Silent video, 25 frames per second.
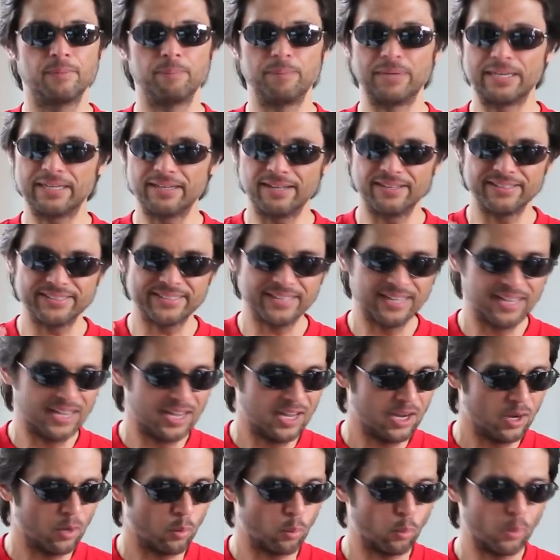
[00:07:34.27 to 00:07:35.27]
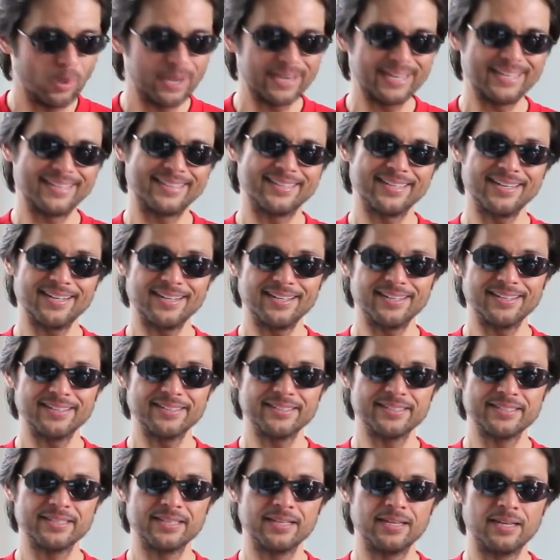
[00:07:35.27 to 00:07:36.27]
Because when it
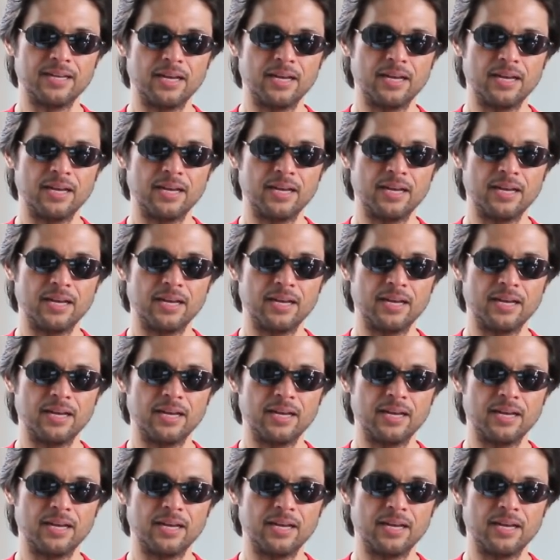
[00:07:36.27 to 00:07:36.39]
does,